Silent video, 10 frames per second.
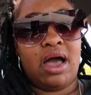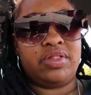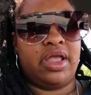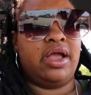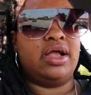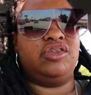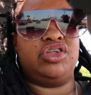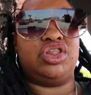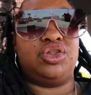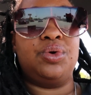out there and
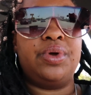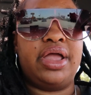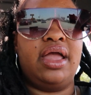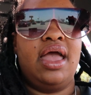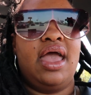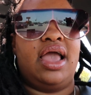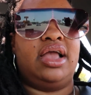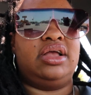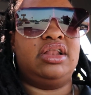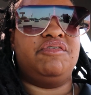just do it
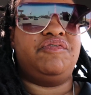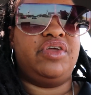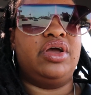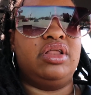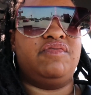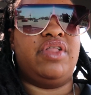and get a feel of,